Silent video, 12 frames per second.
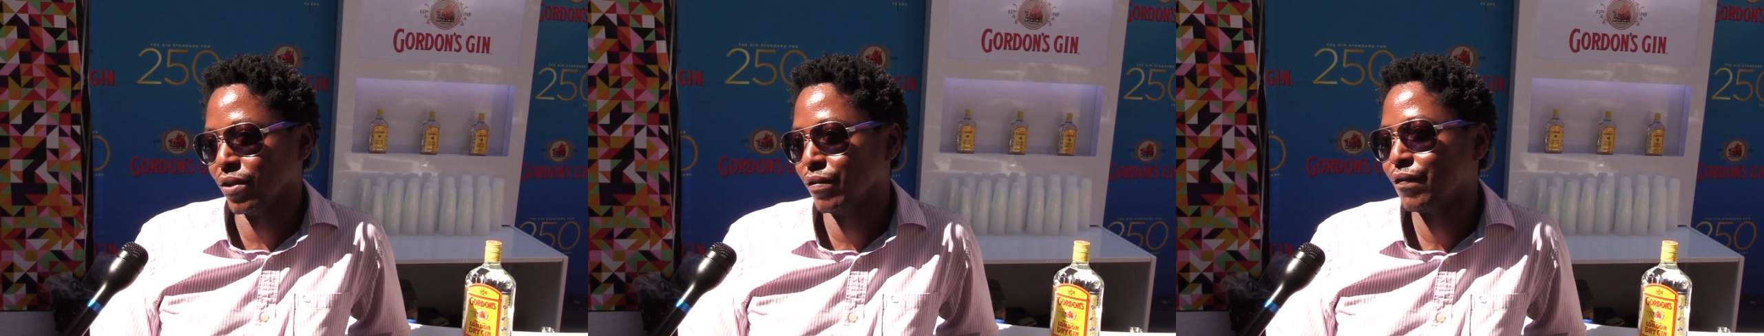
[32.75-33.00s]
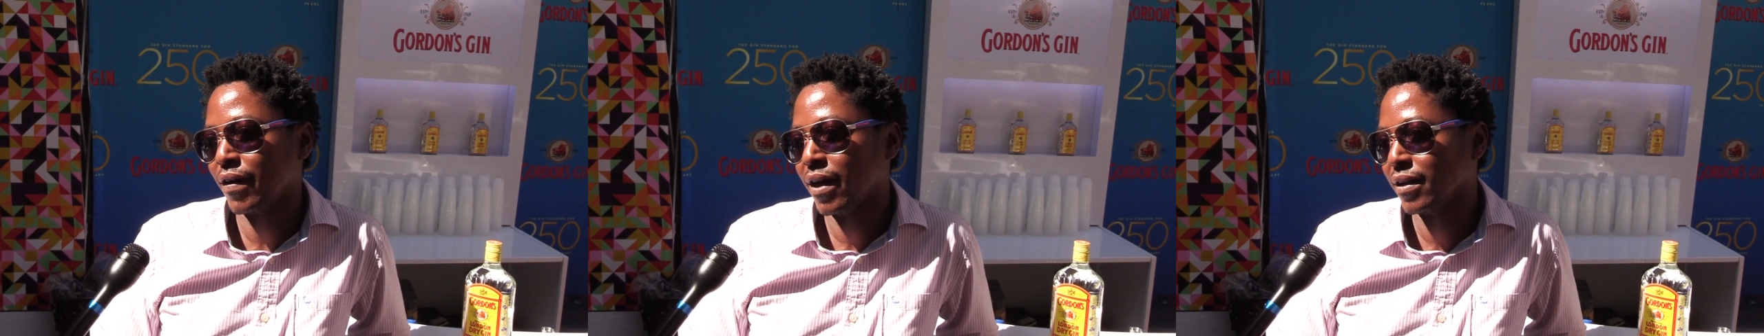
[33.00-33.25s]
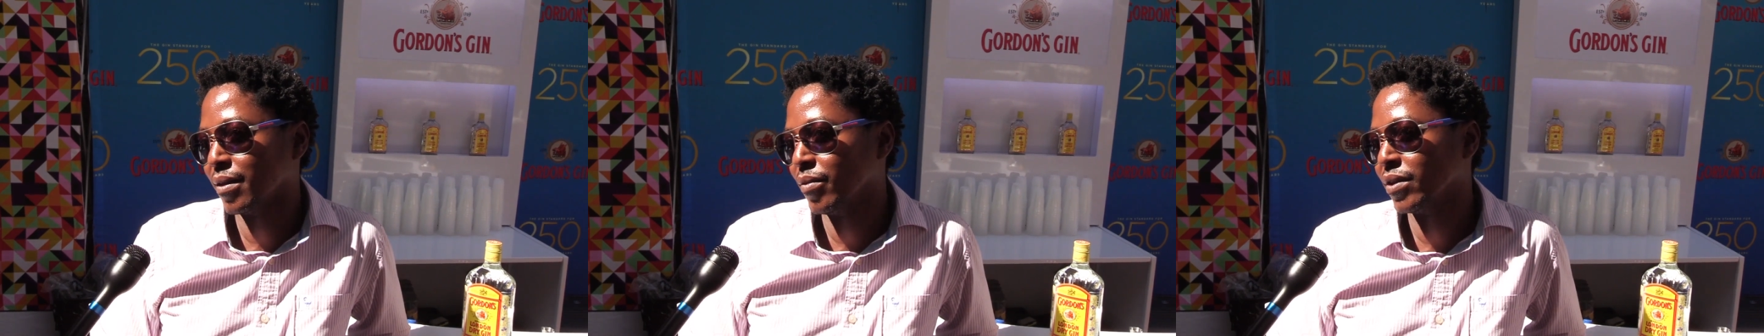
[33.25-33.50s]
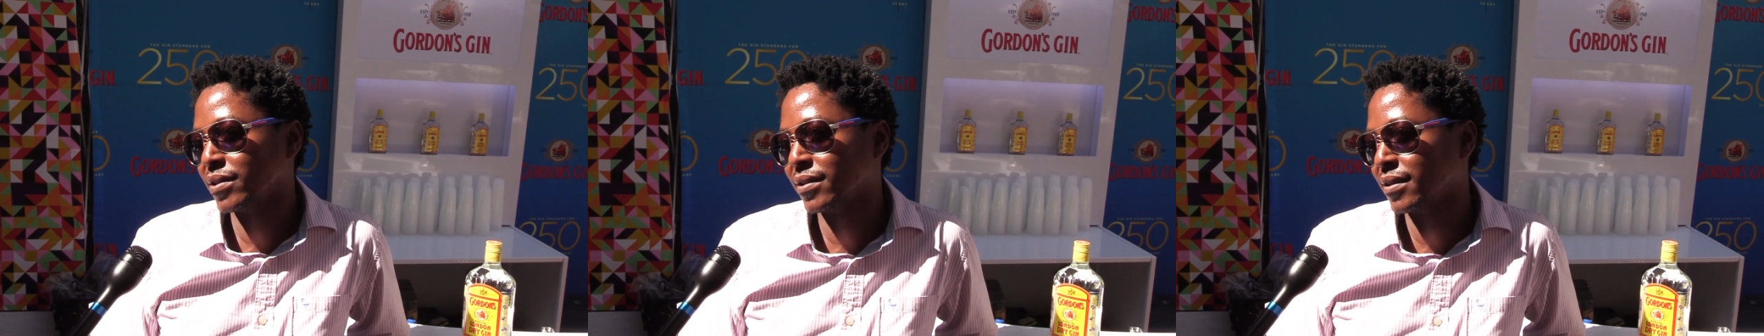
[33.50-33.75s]
you find the
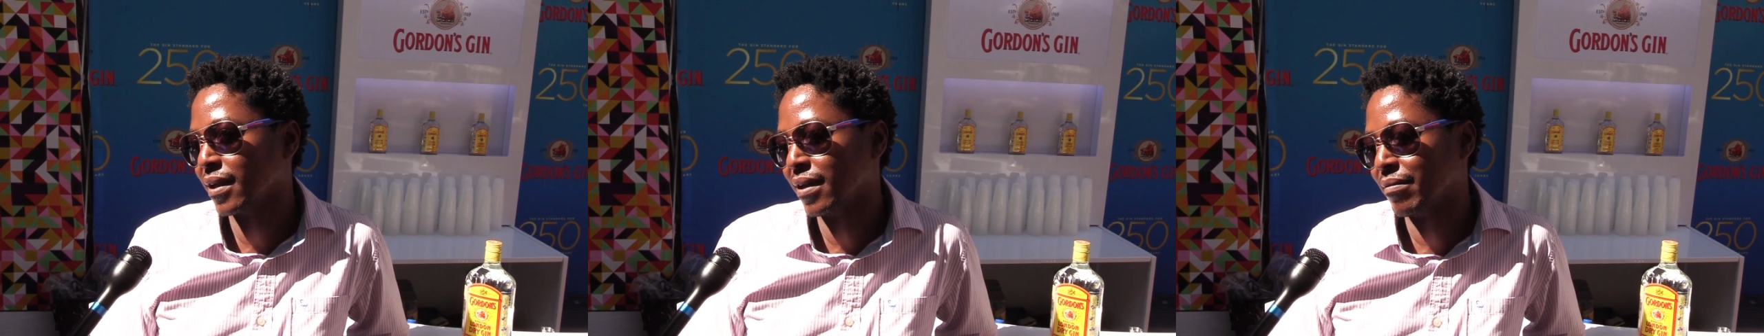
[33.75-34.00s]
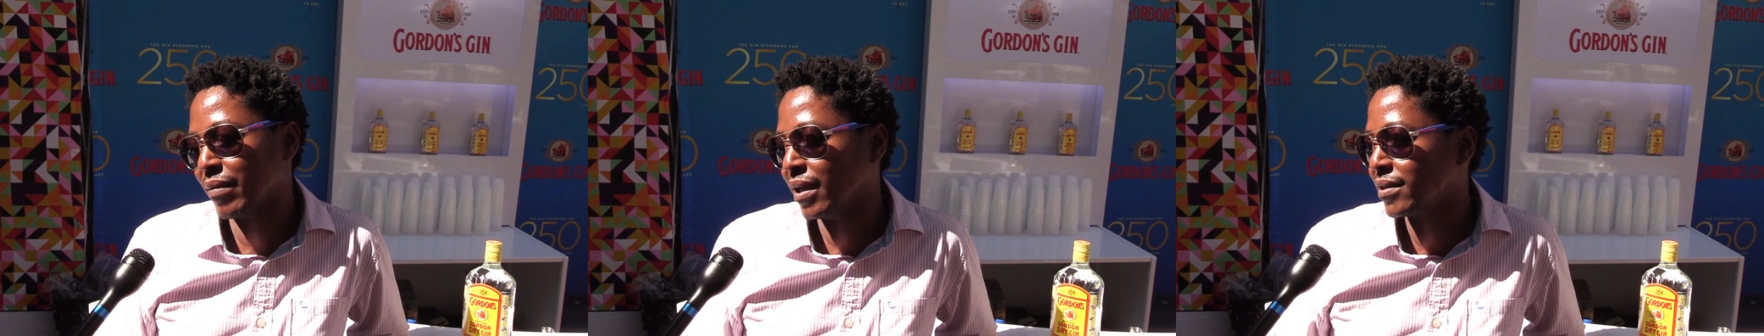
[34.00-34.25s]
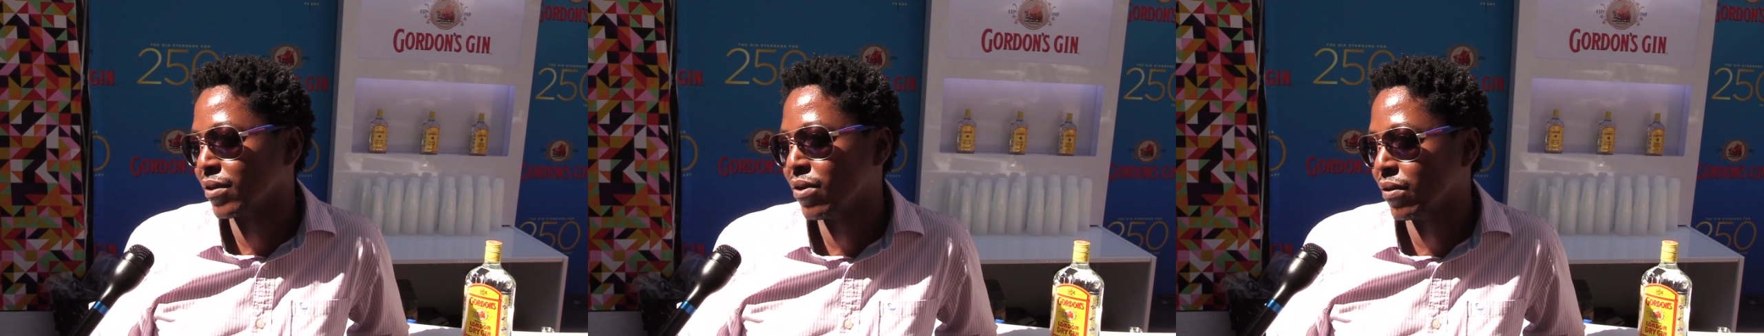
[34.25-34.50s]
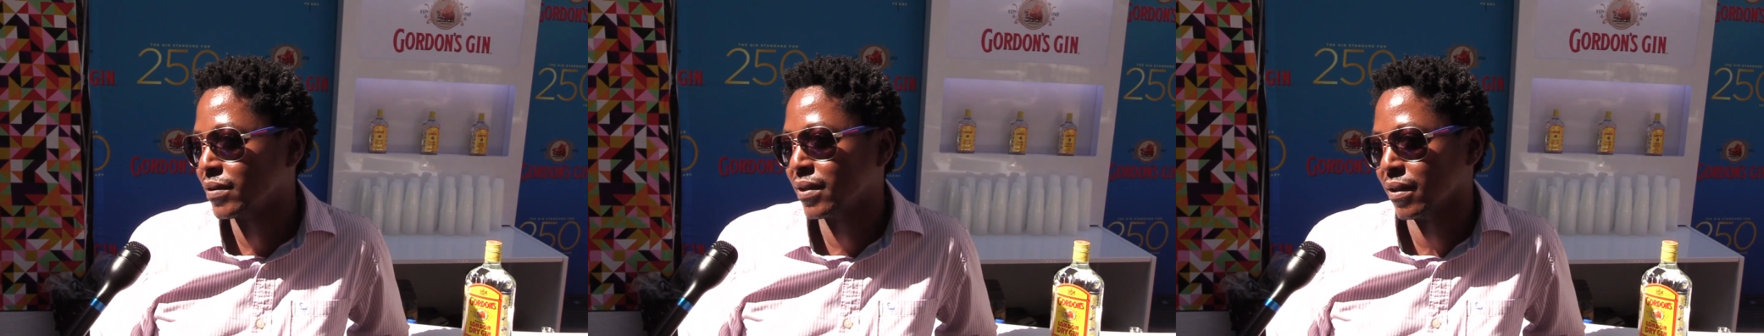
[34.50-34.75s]
most amazing
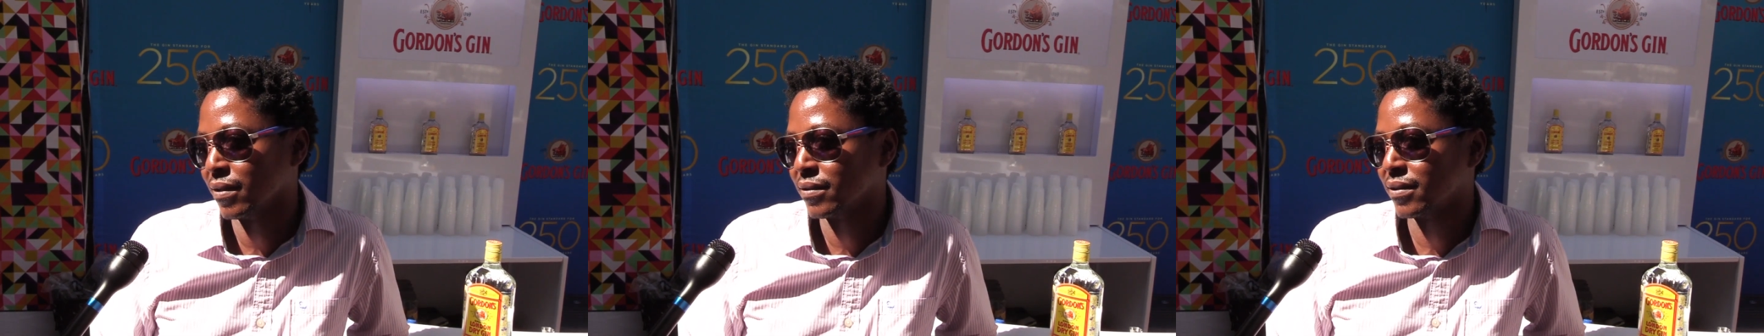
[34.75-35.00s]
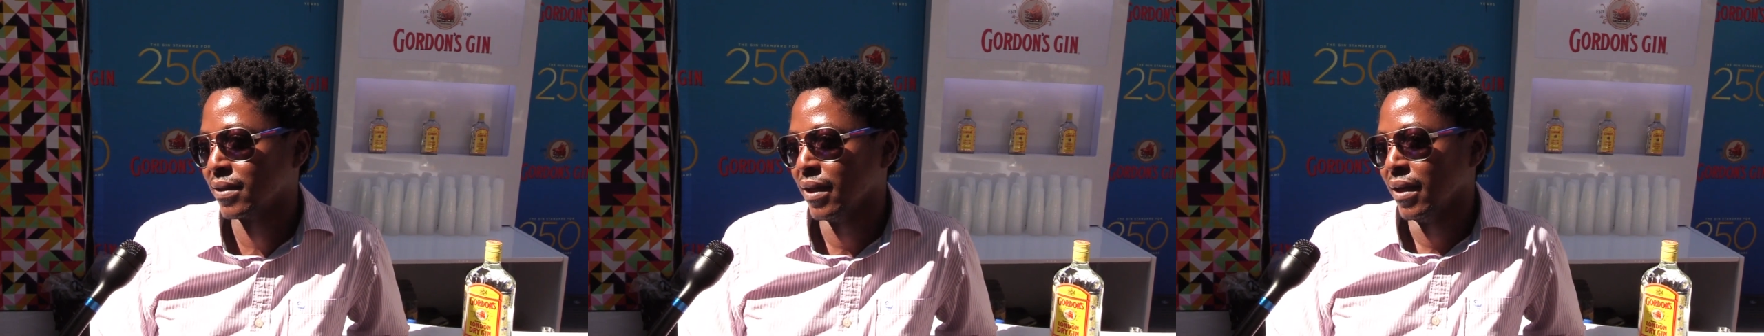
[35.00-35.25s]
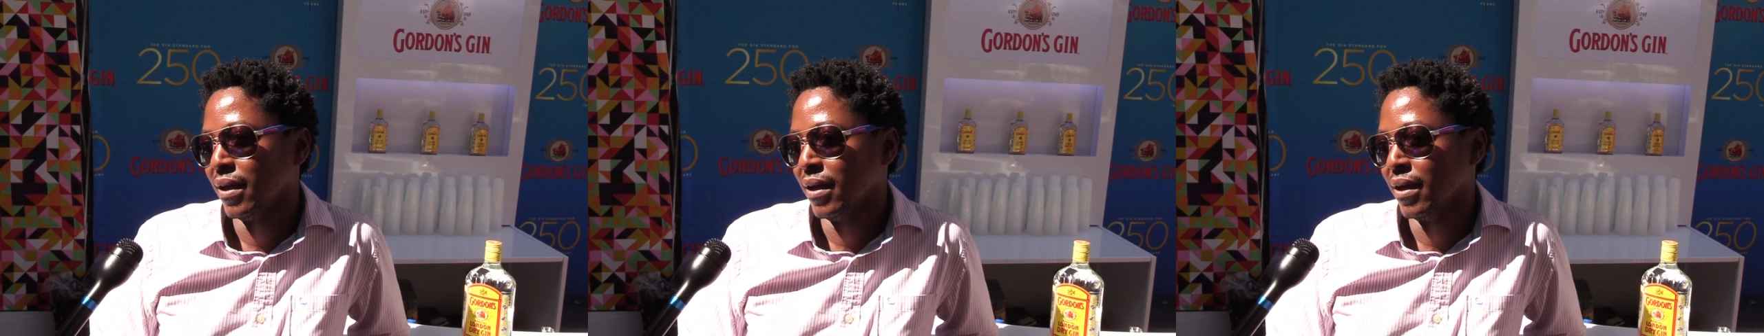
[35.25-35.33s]
cocktails.